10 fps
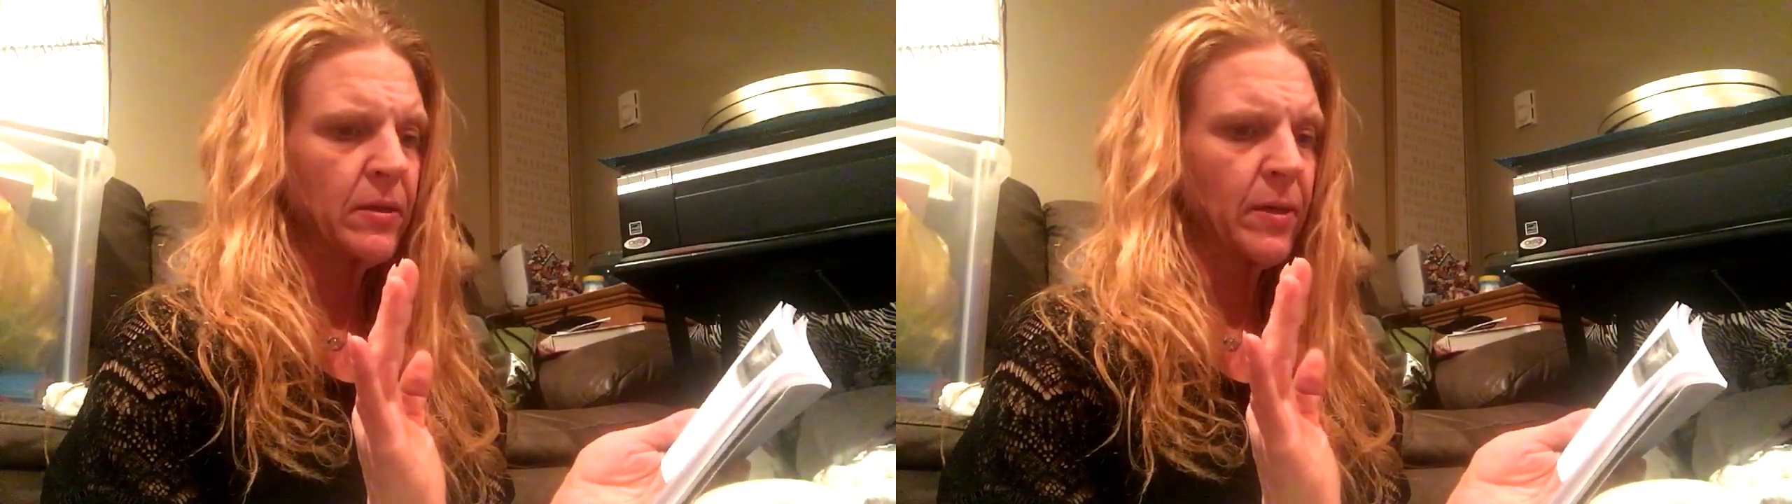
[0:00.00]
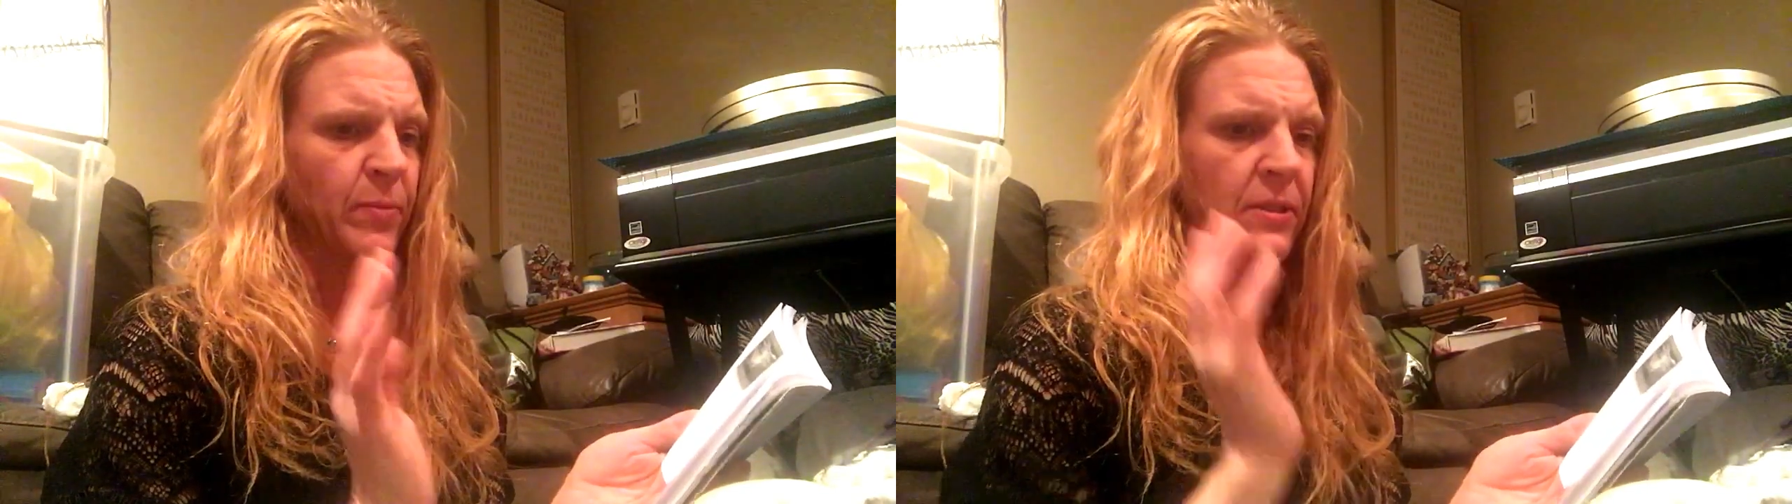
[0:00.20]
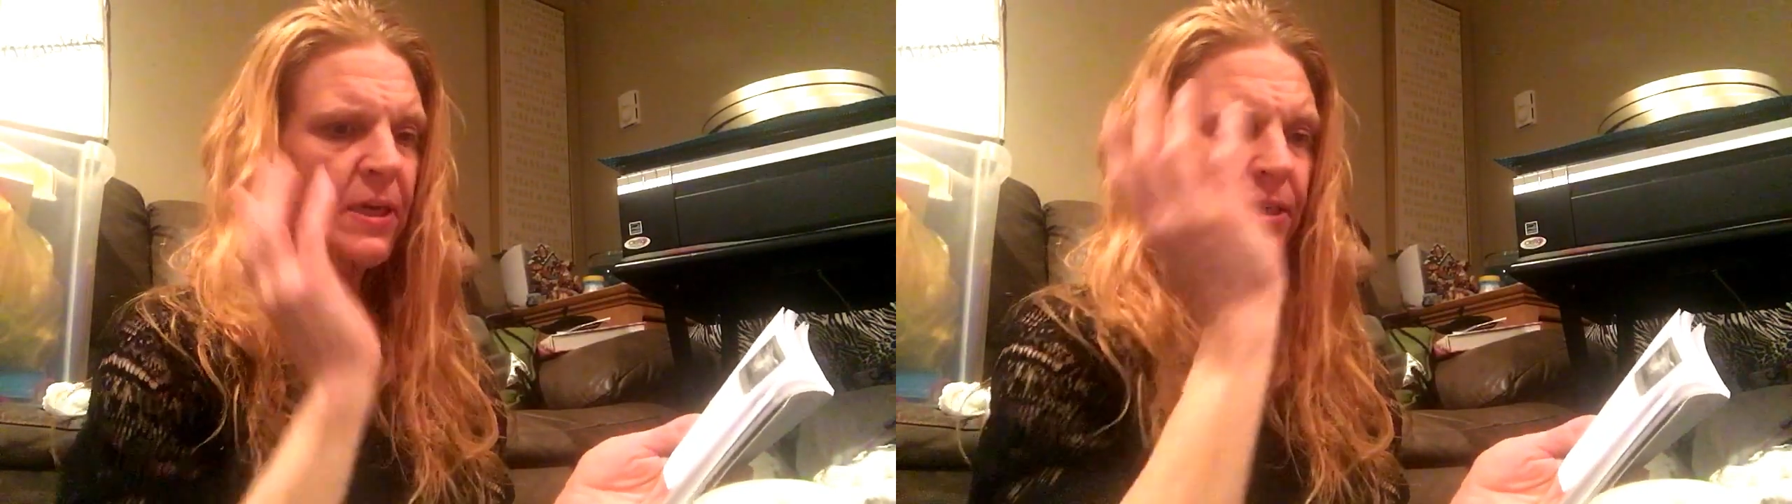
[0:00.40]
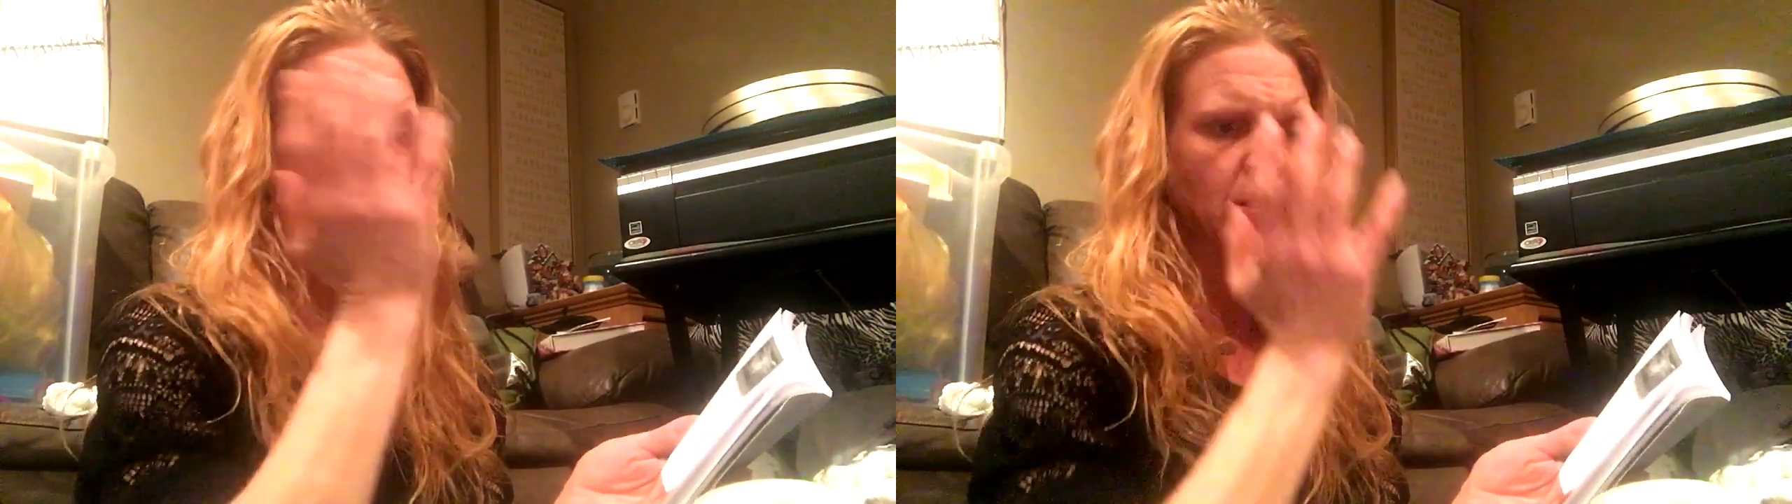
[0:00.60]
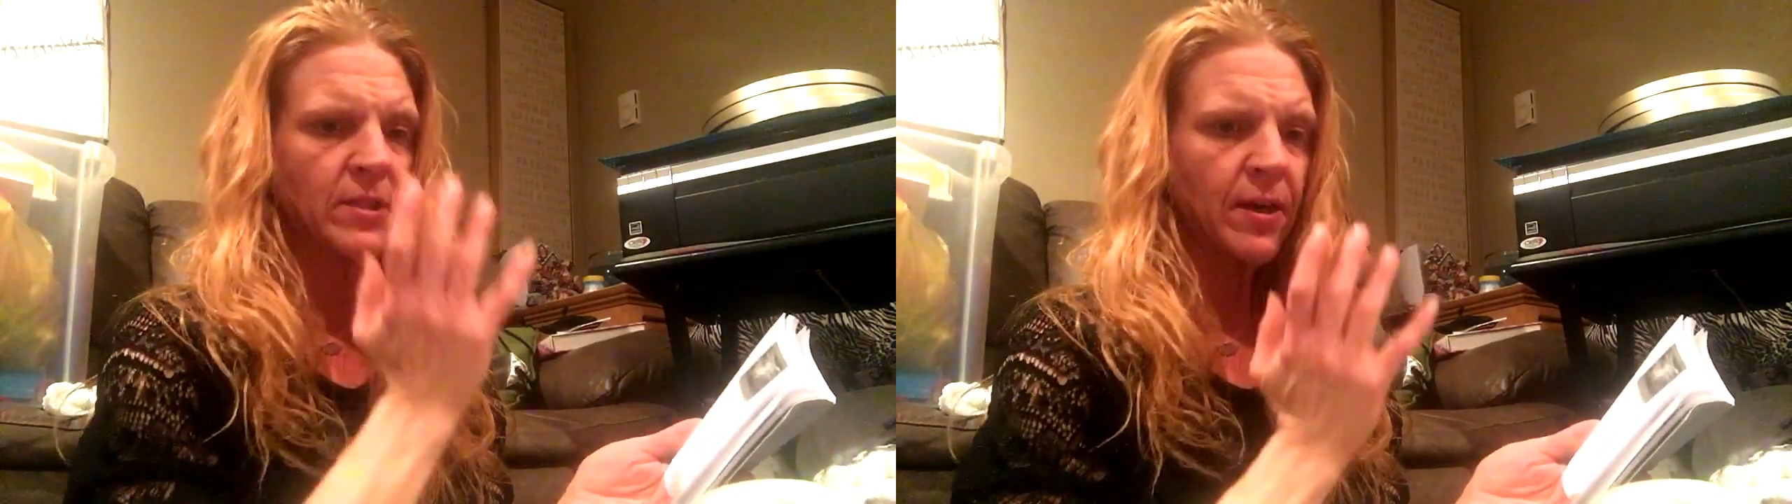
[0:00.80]
Okay,
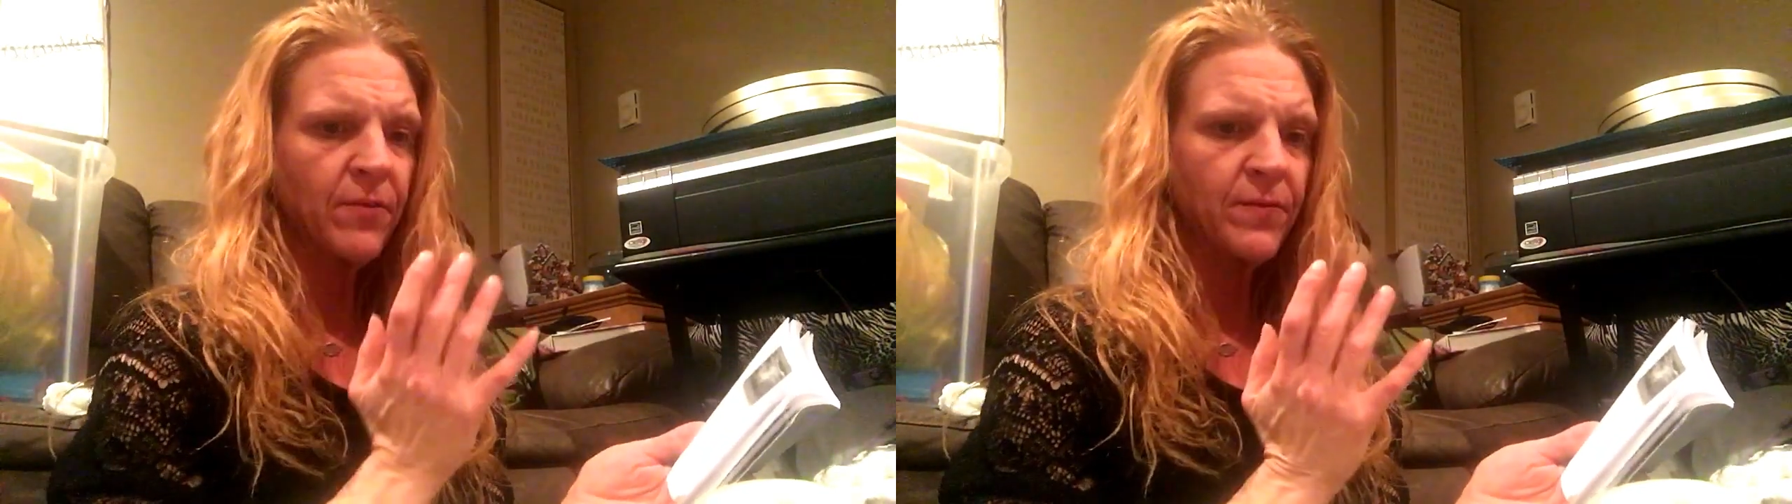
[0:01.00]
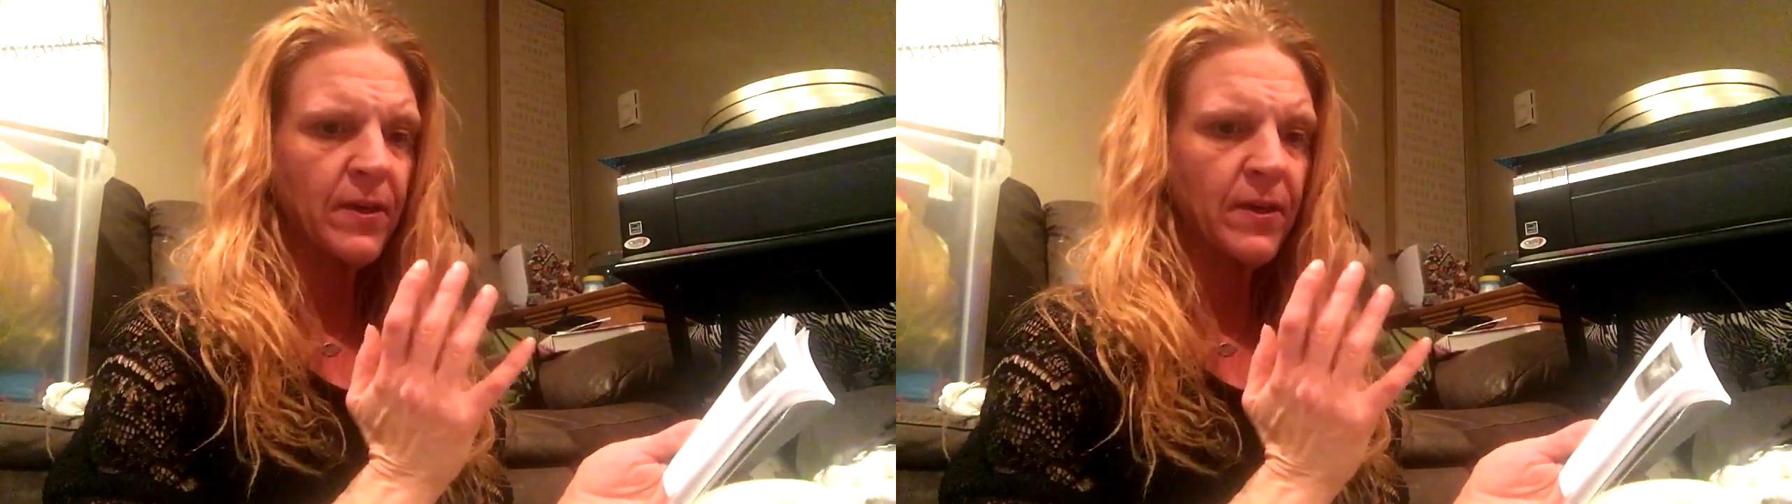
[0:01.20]
protect yourself